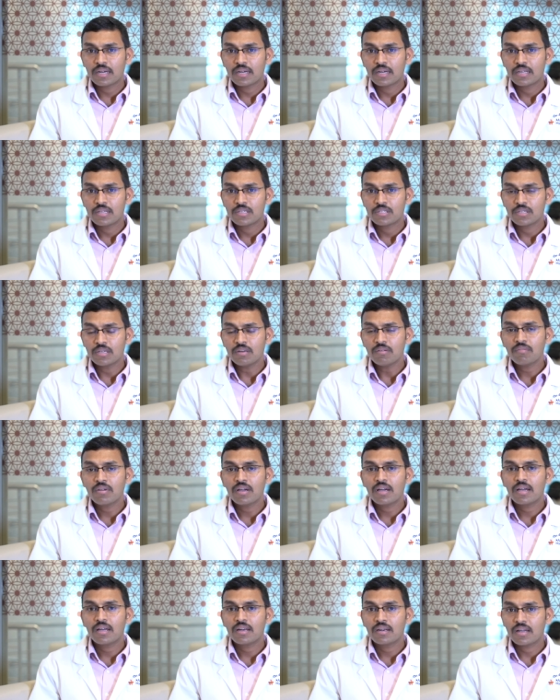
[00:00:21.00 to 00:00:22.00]
condition
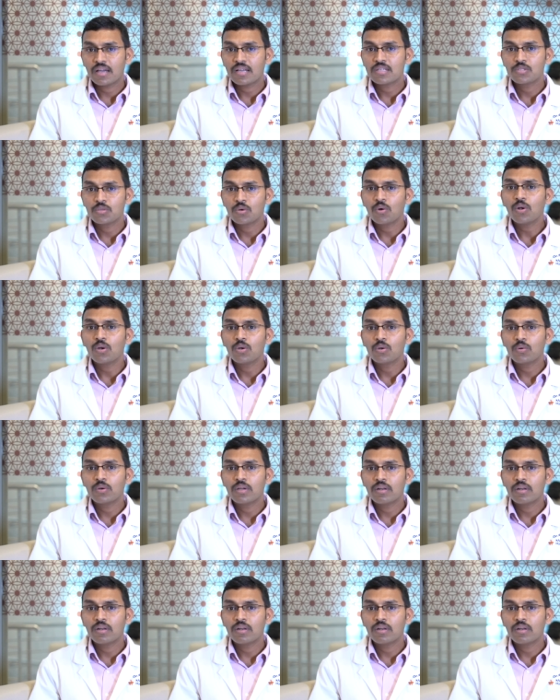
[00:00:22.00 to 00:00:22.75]
where, as you all know,